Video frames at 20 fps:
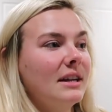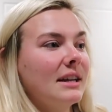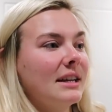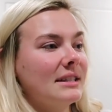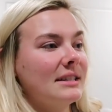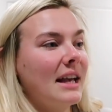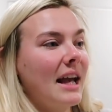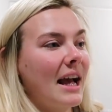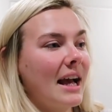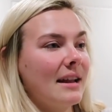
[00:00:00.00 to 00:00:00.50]

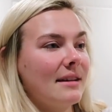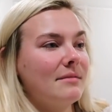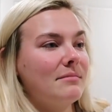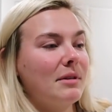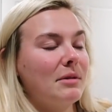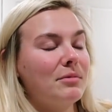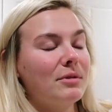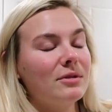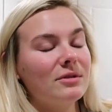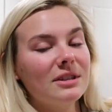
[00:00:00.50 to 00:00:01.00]
Because I had
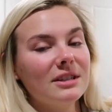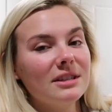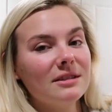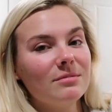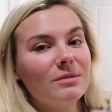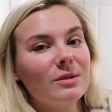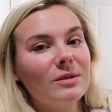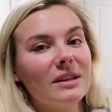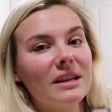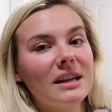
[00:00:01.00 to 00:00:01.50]
my protein
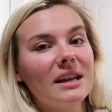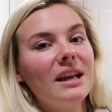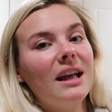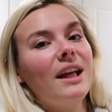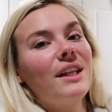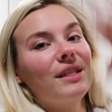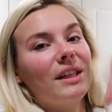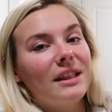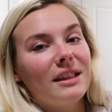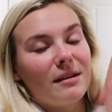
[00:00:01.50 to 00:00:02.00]
smoothie,
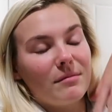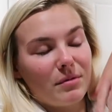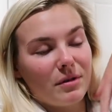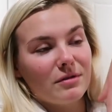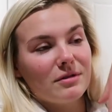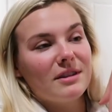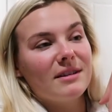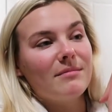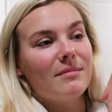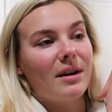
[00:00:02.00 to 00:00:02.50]
then that
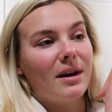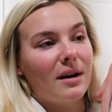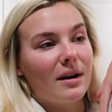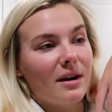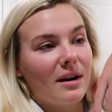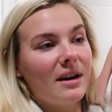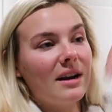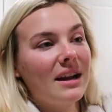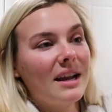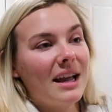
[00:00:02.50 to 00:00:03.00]
protein
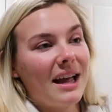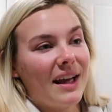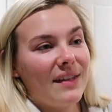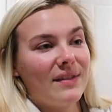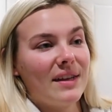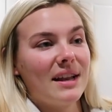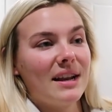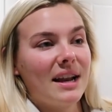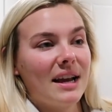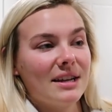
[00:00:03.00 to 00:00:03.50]
bar,
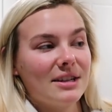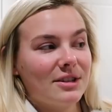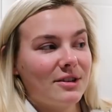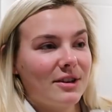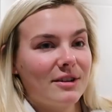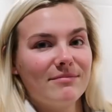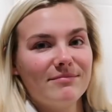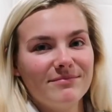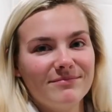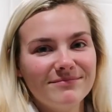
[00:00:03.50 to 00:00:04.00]
and then ice
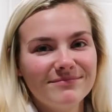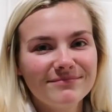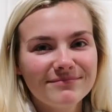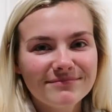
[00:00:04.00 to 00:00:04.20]
cream,